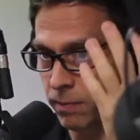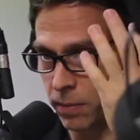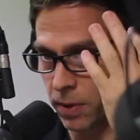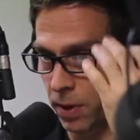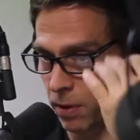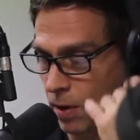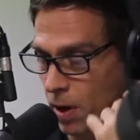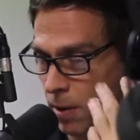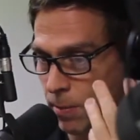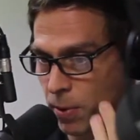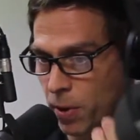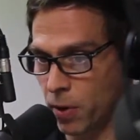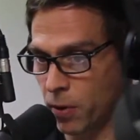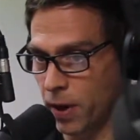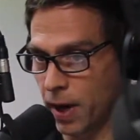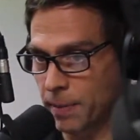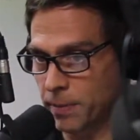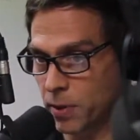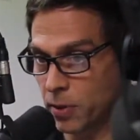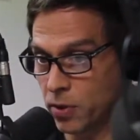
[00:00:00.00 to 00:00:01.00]
There are
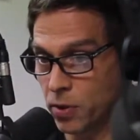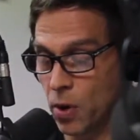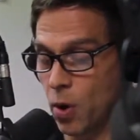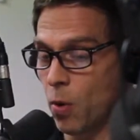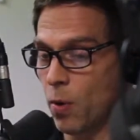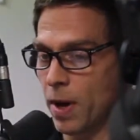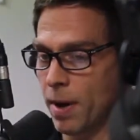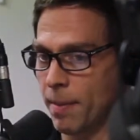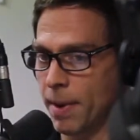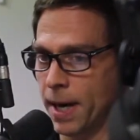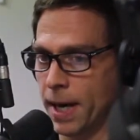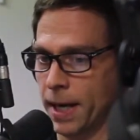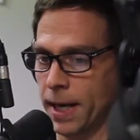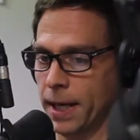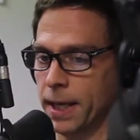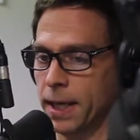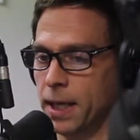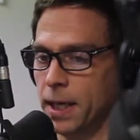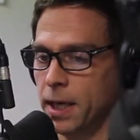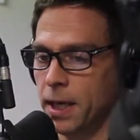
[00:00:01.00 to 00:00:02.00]
programs with no
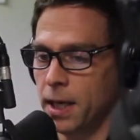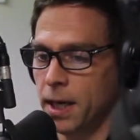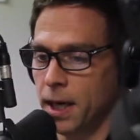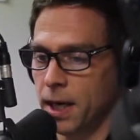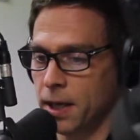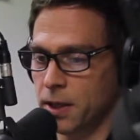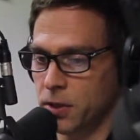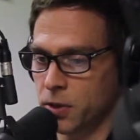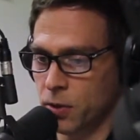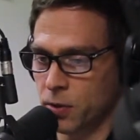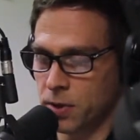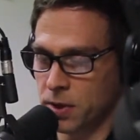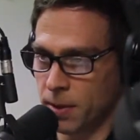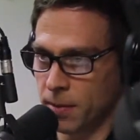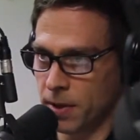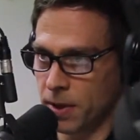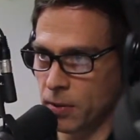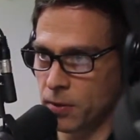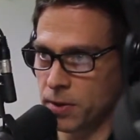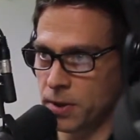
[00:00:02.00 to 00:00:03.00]
MI. And so
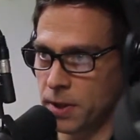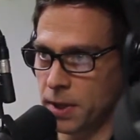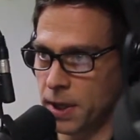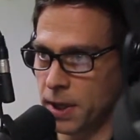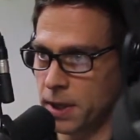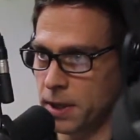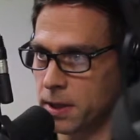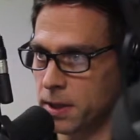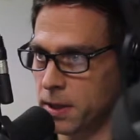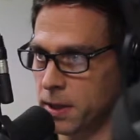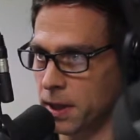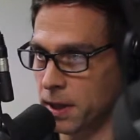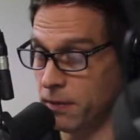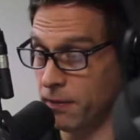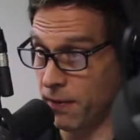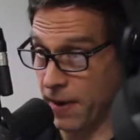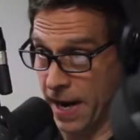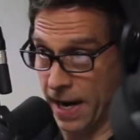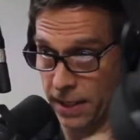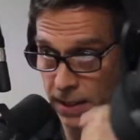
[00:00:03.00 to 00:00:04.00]
some of those things, in
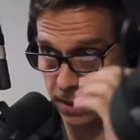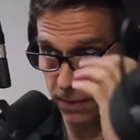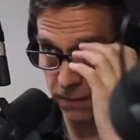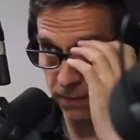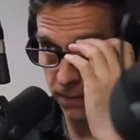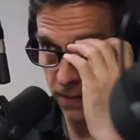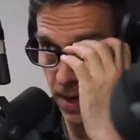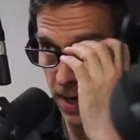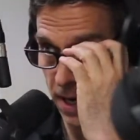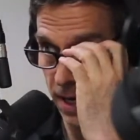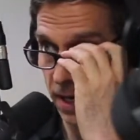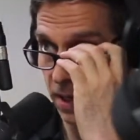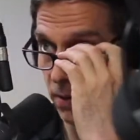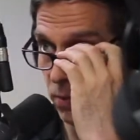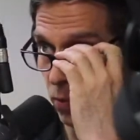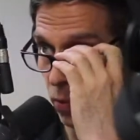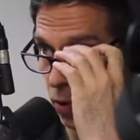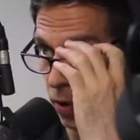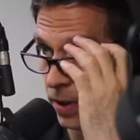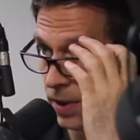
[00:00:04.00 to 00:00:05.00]
fact, if I
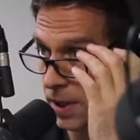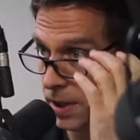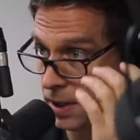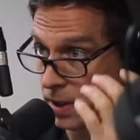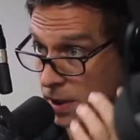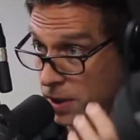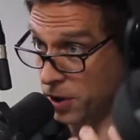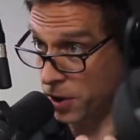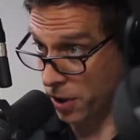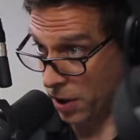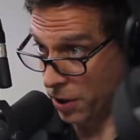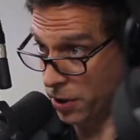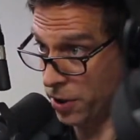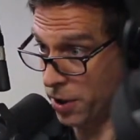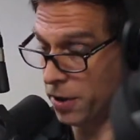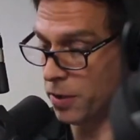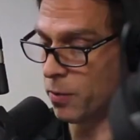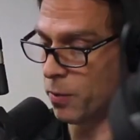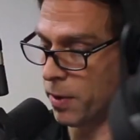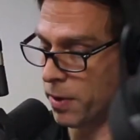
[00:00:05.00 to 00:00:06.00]
worked in
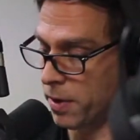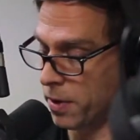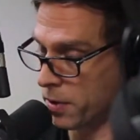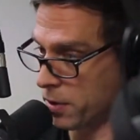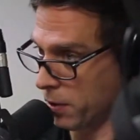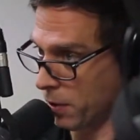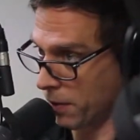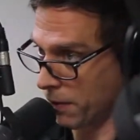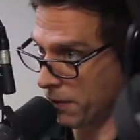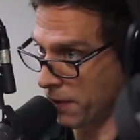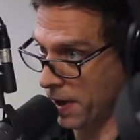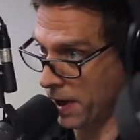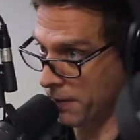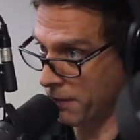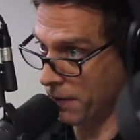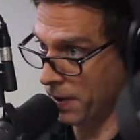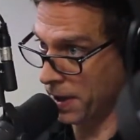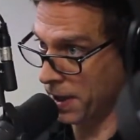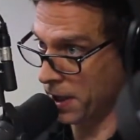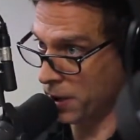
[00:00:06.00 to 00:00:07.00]
conjunction with a certified
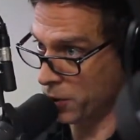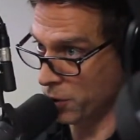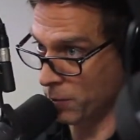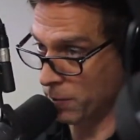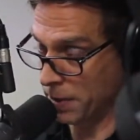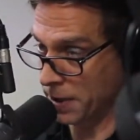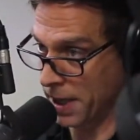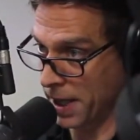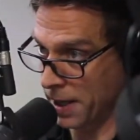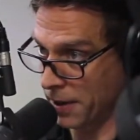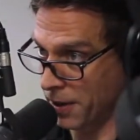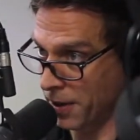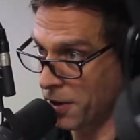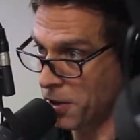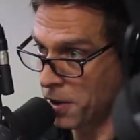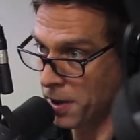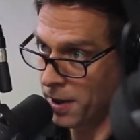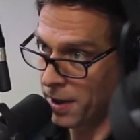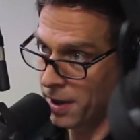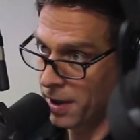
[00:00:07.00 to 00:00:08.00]
financial planner,
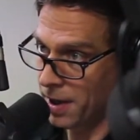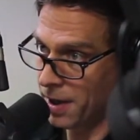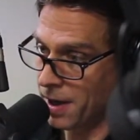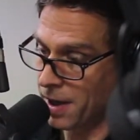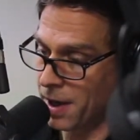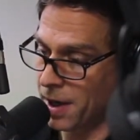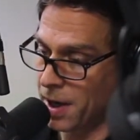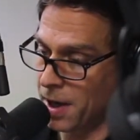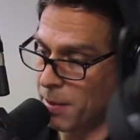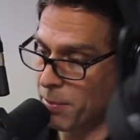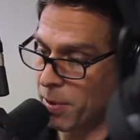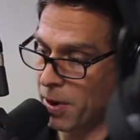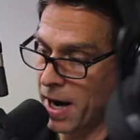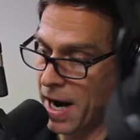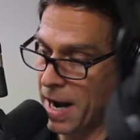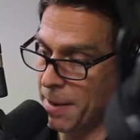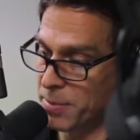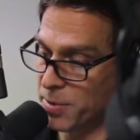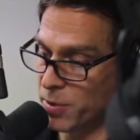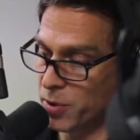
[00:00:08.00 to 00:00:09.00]

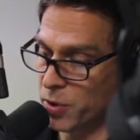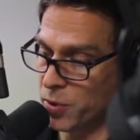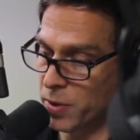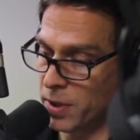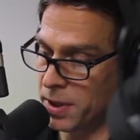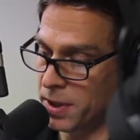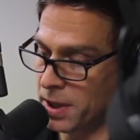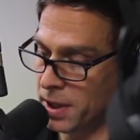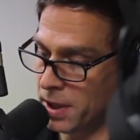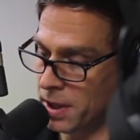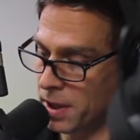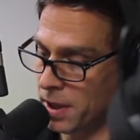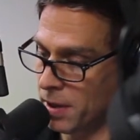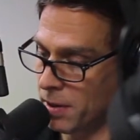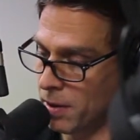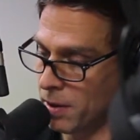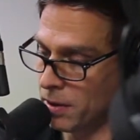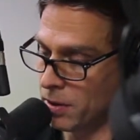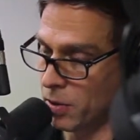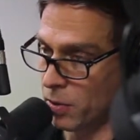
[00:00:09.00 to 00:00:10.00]
perhaps between the
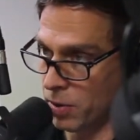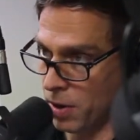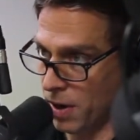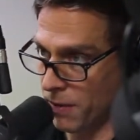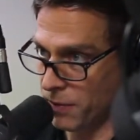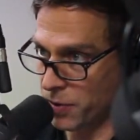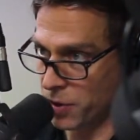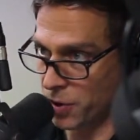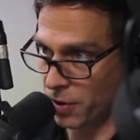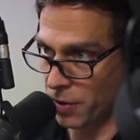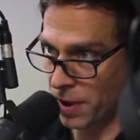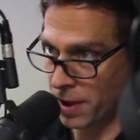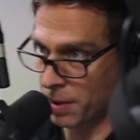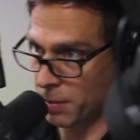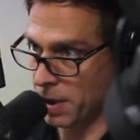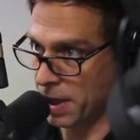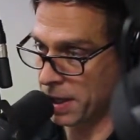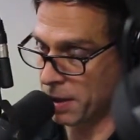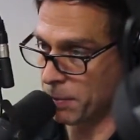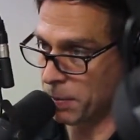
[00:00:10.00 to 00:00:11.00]
loan officer
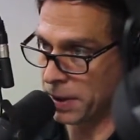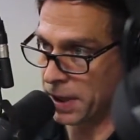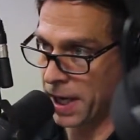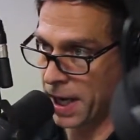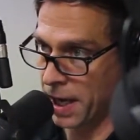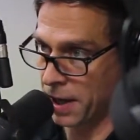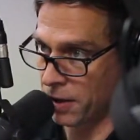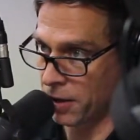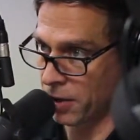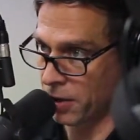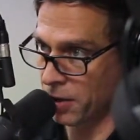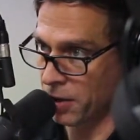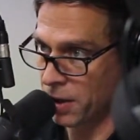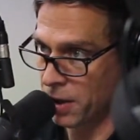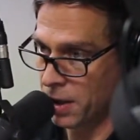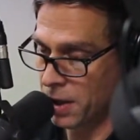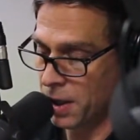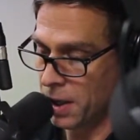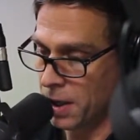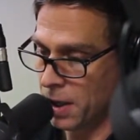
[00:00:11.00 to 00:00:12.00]
and a planner,
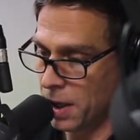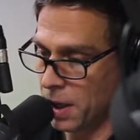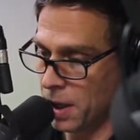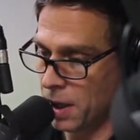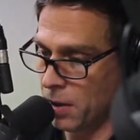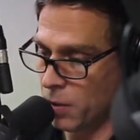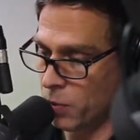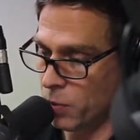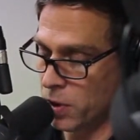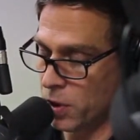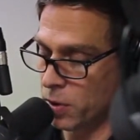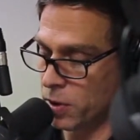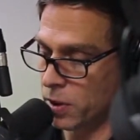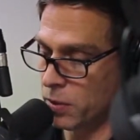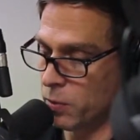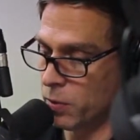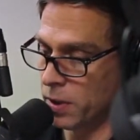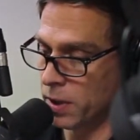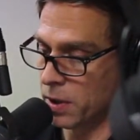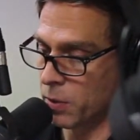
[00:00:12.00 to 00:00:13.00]
you
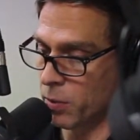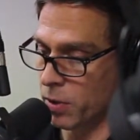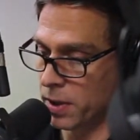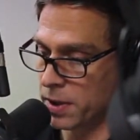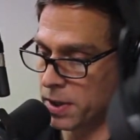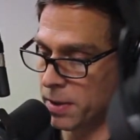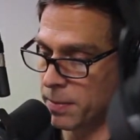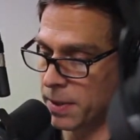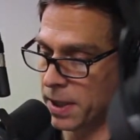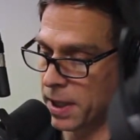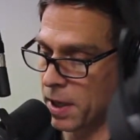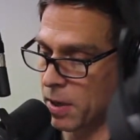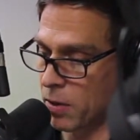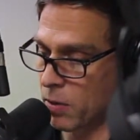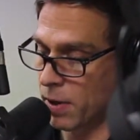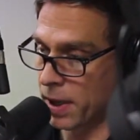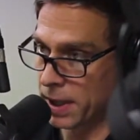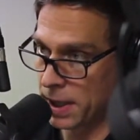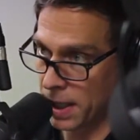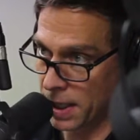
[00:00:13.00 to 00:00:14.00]
could really work something out
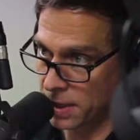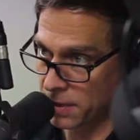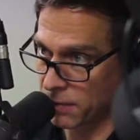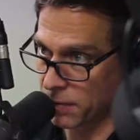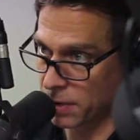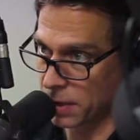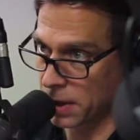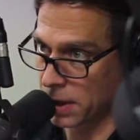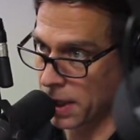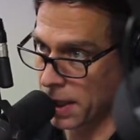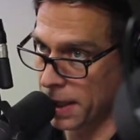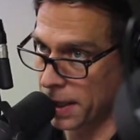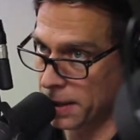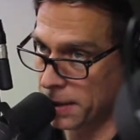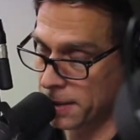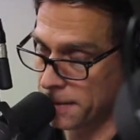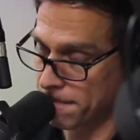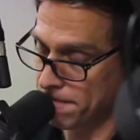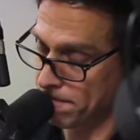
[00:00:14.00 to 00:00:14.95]
quite nice for the clients.